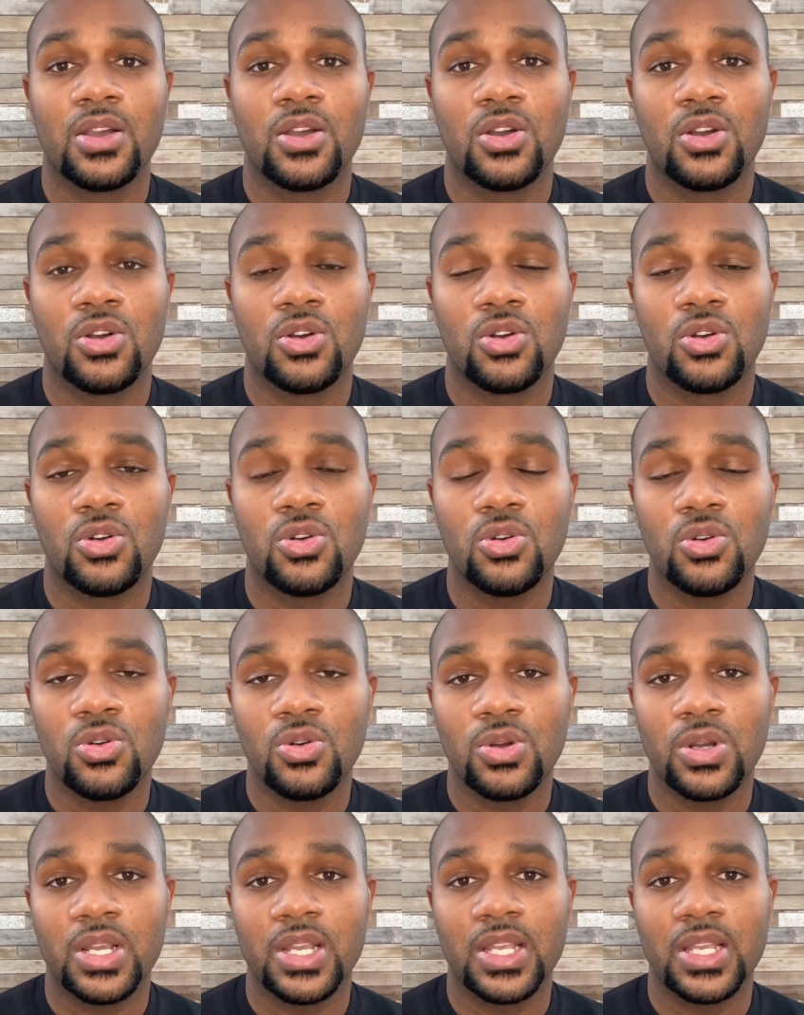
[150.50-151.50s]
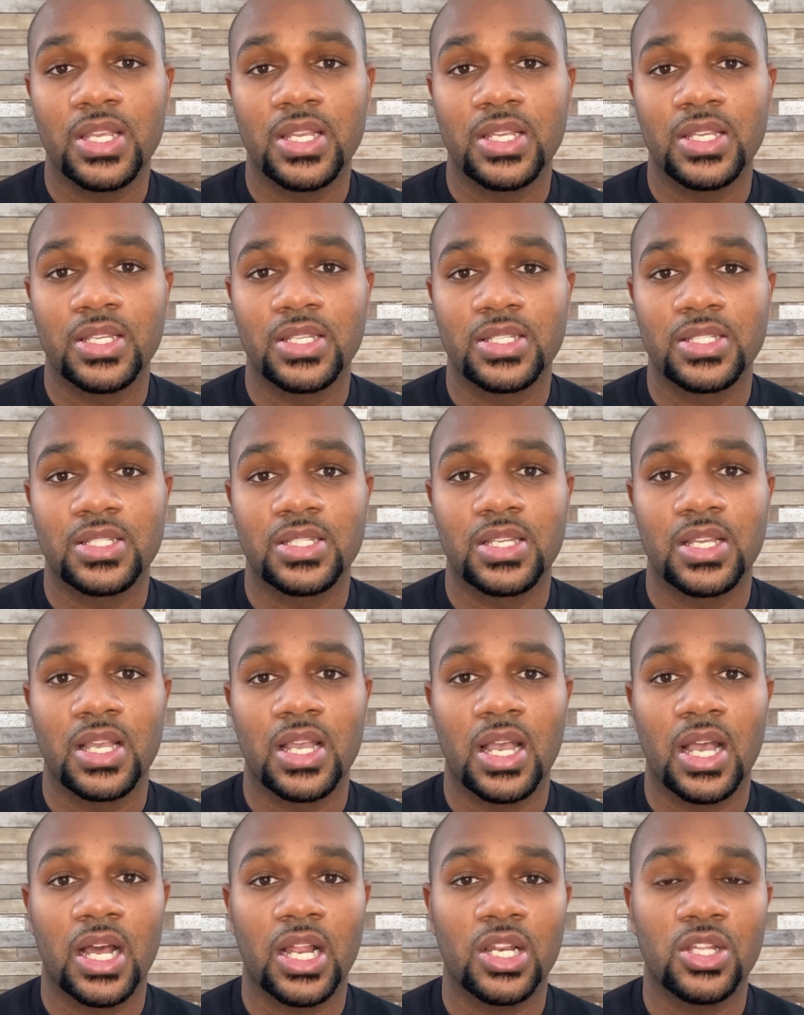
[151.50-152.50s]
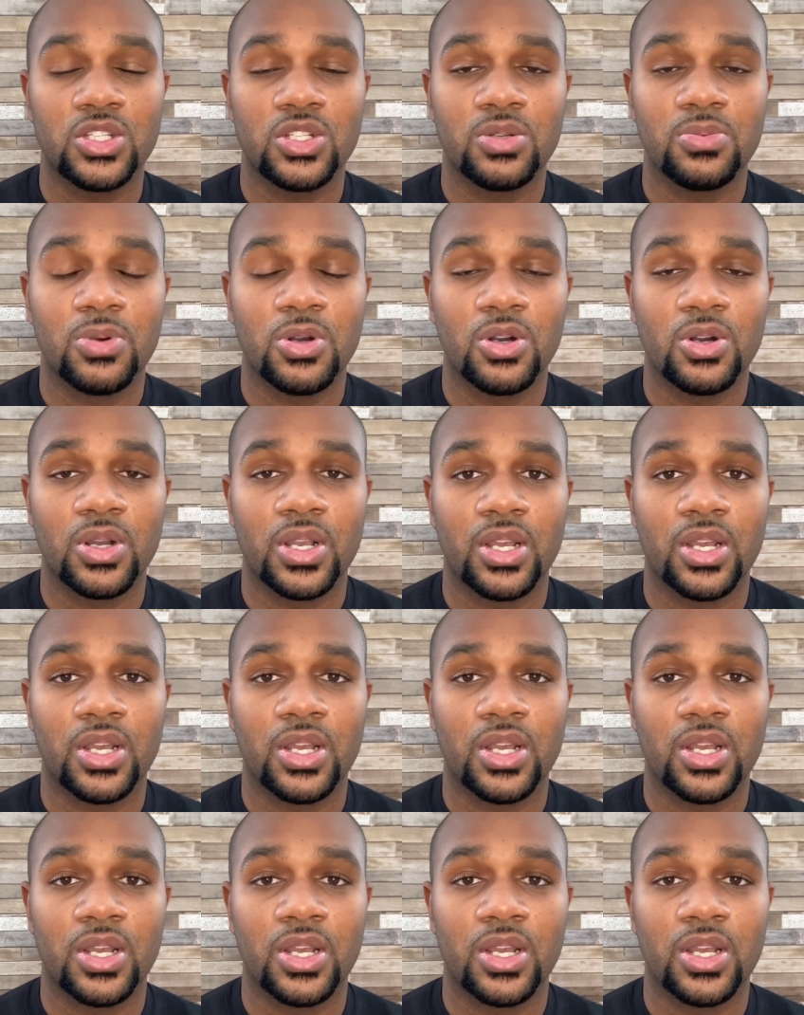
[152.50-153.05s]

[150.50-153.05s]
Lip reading: who is eligible